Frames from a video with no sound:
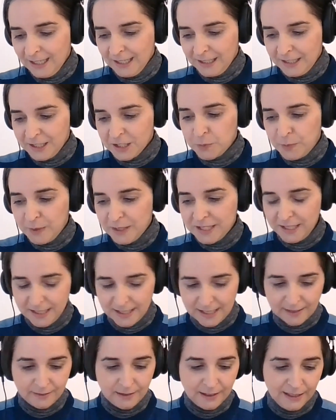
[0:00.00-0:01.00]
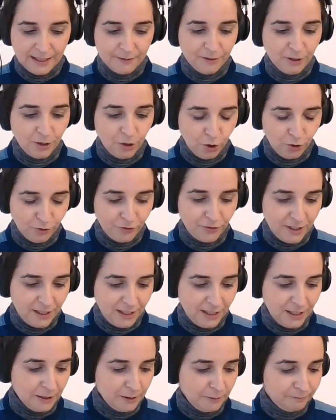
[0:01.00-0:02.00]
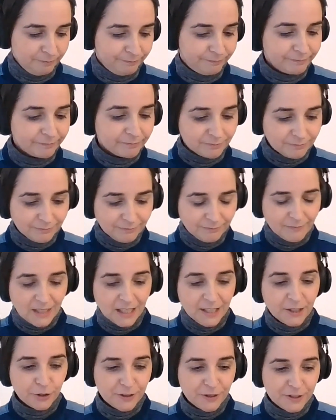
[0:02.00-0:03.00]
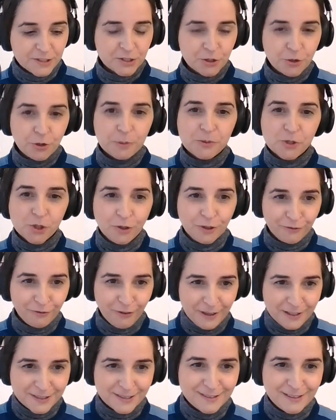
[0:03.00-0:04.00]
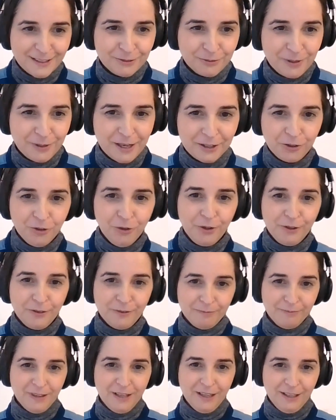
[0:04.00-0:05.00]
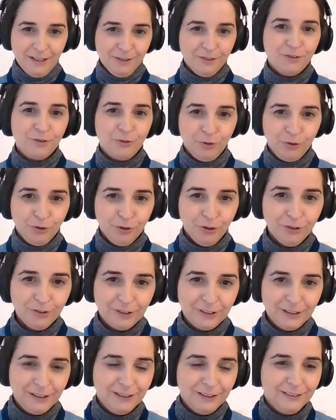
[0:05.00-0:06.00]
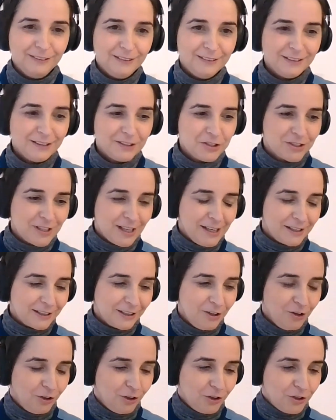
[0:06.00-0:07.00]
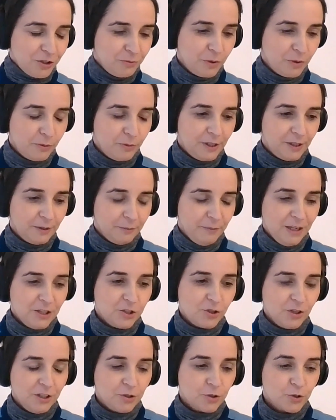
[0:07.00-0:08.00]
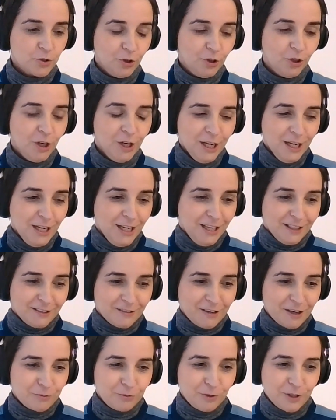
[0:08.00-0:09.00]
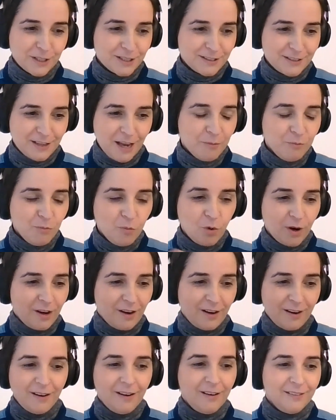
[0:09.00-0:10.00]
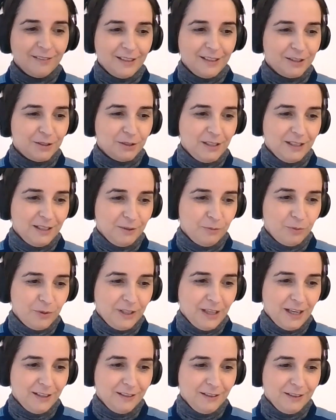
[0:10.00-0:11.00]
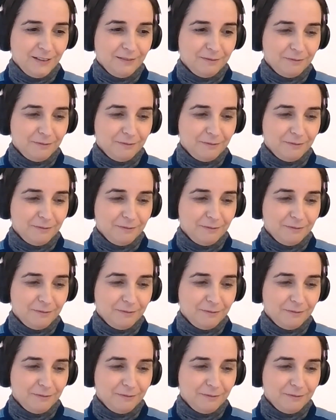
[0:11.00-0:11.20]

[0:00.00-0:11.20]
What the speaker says: his pieces at the level of the pre-description phase that we are going through, the digital archaeology we were mentioning. So there was somewhere that we